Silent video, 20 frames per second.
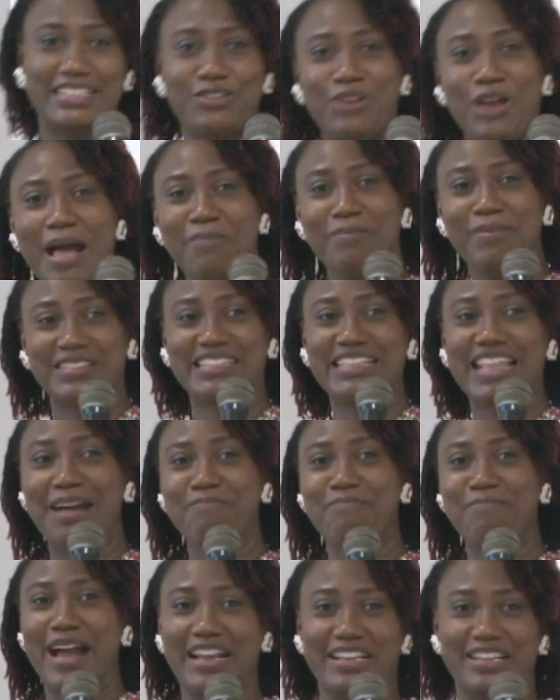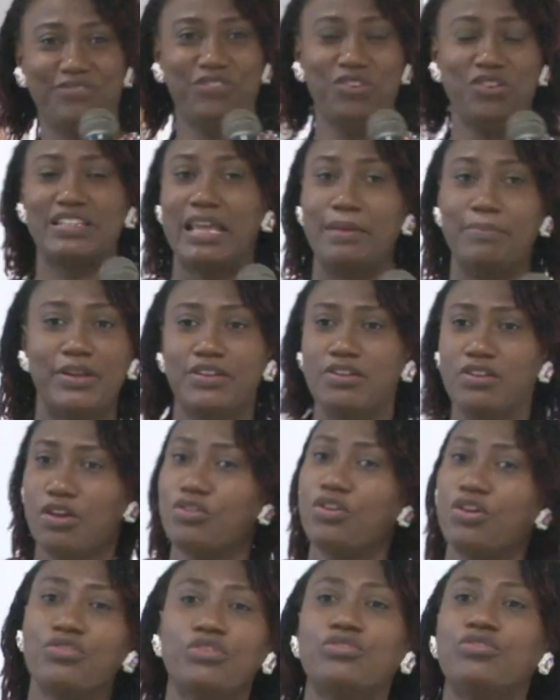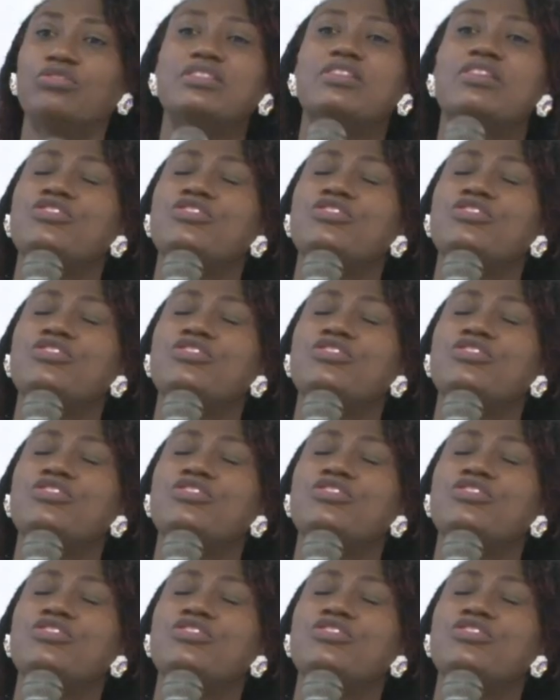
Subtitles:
come on, stand back, fold the bed. No. You've